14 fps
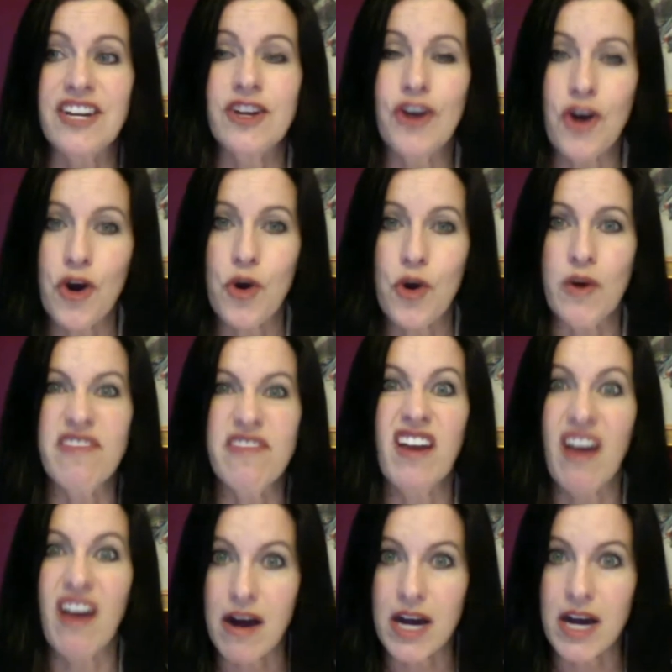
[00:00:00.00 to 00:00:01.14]
go of the
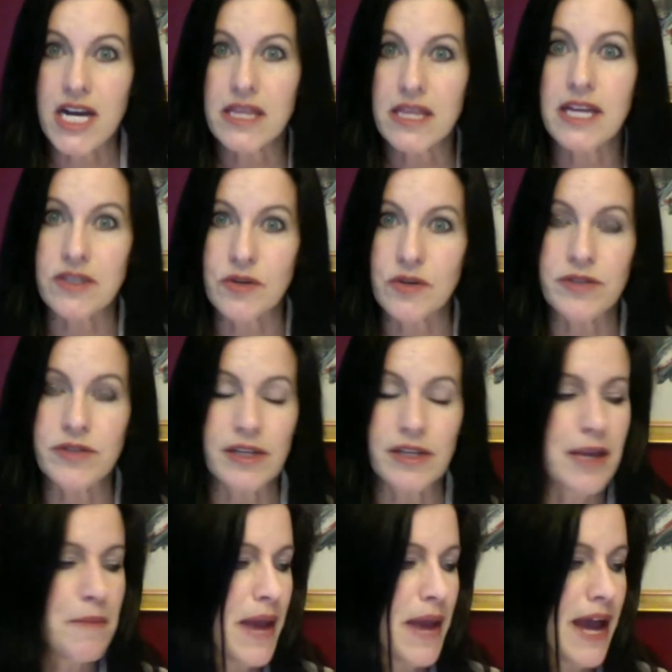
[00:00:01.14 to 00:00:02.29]
gunk that's holding
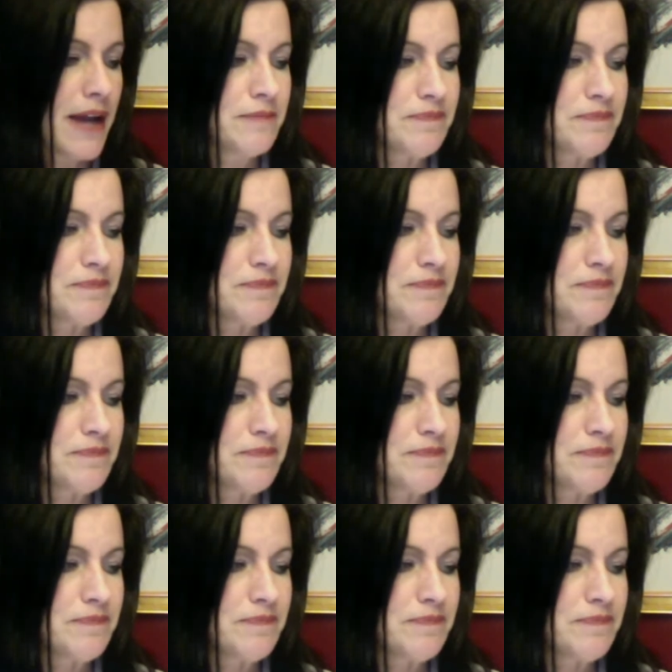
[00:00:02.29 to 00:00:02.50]
them back.